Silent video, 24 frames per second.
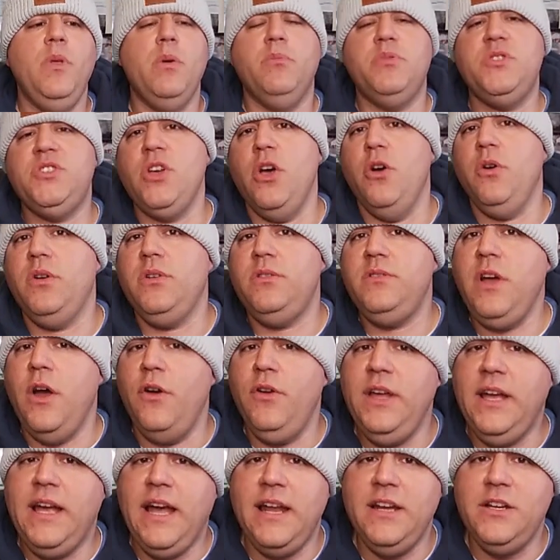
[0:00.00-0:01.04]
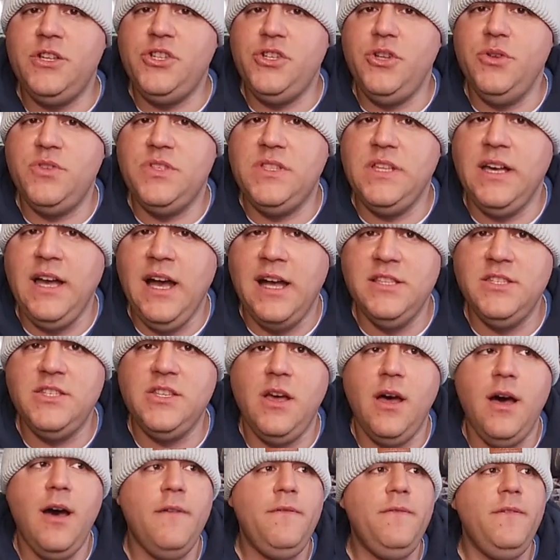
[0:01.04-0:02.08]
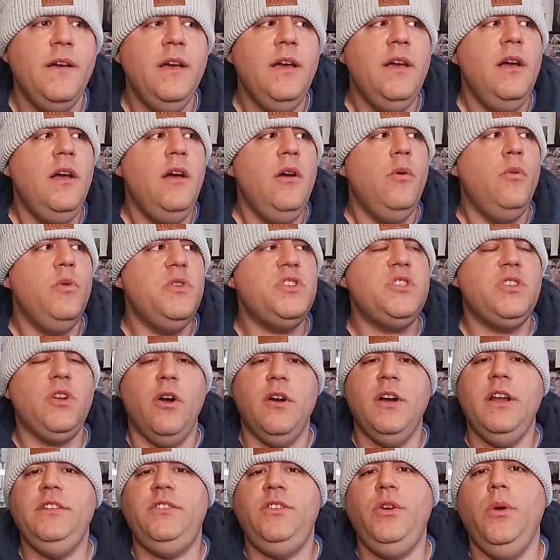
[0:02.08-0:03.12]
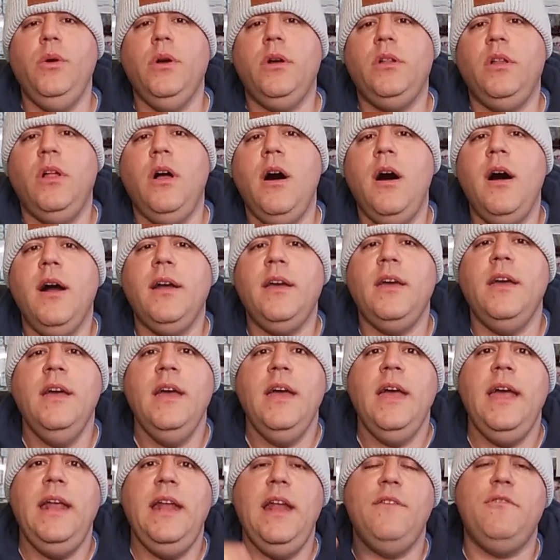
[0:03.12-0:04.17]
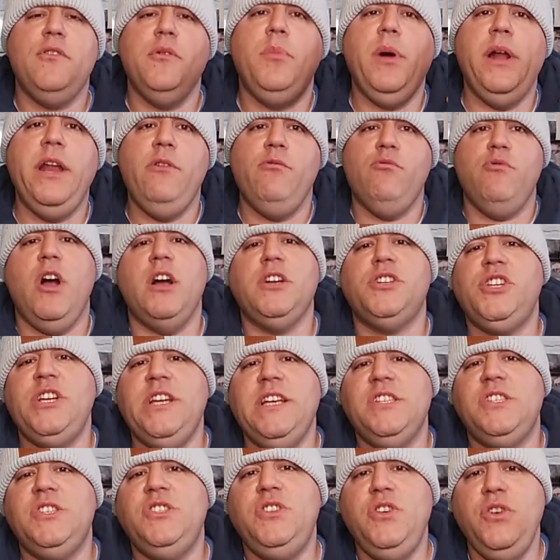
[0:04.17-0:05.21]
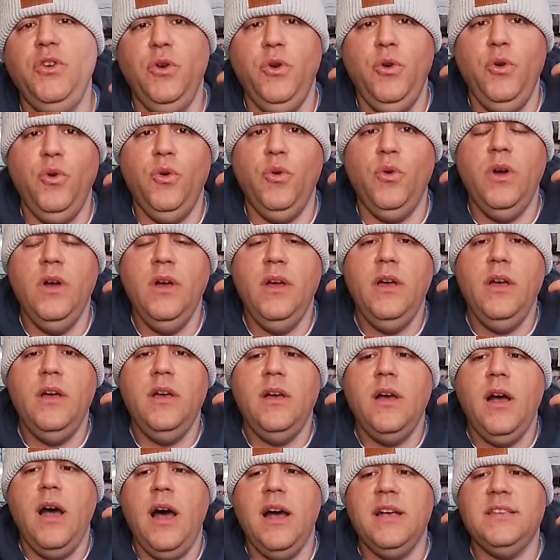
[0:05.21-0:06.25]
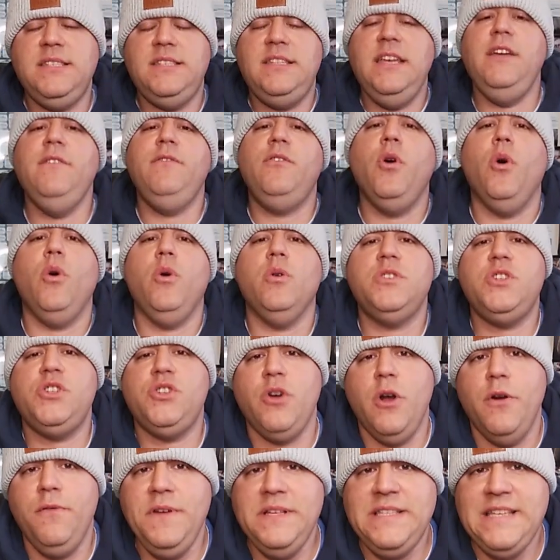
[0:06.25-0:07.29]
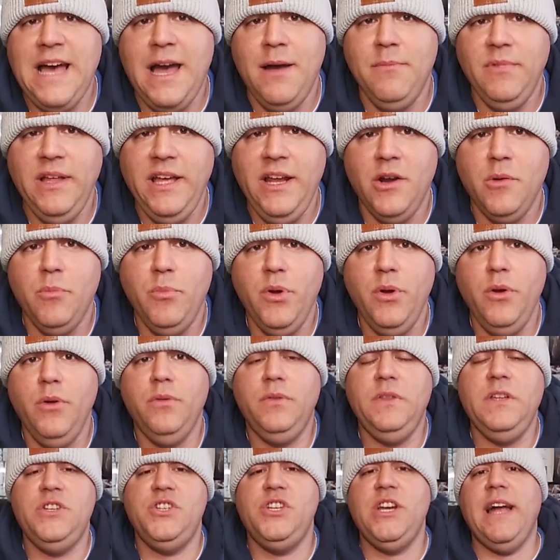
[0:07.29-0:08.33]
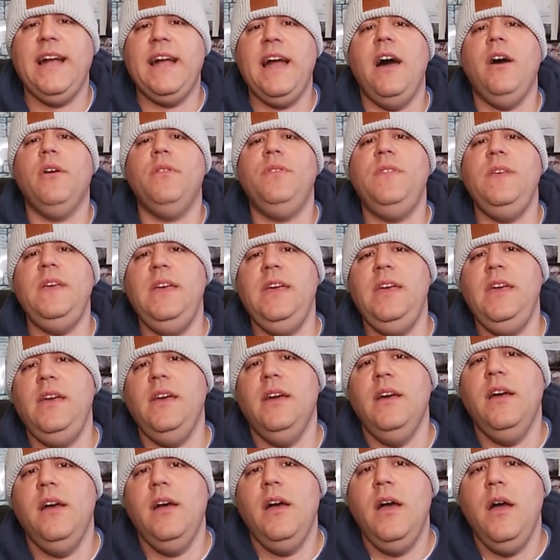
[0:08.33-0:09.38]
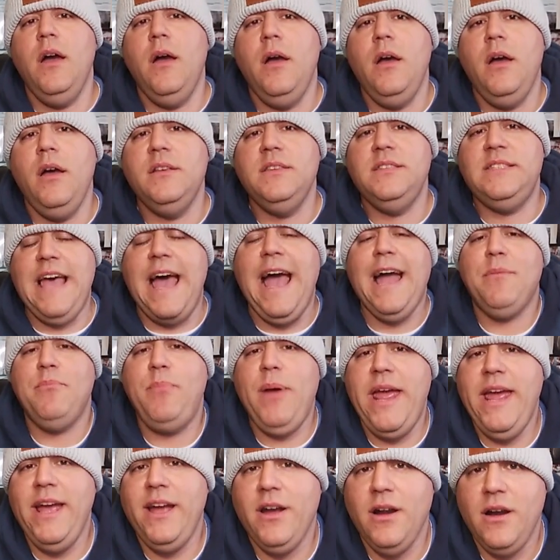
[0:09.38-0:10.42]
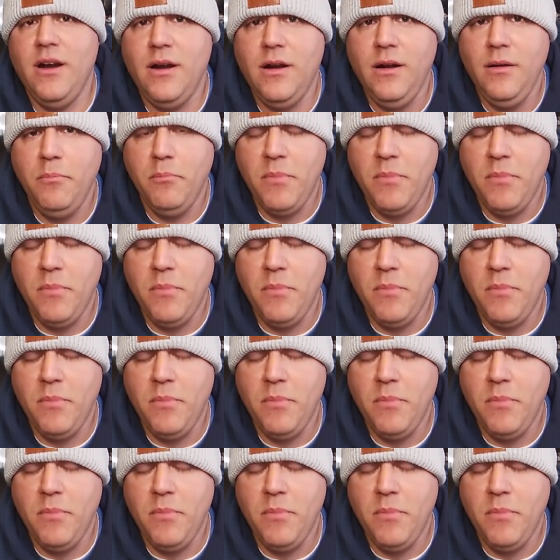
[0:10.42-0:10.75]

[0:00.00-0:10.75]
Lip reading: So Tony kind of shoots the guns off. We start at 2 o'clock, and everybody rushes to Steve Gould's Trophy Time Leader booth to check out the Zach Baker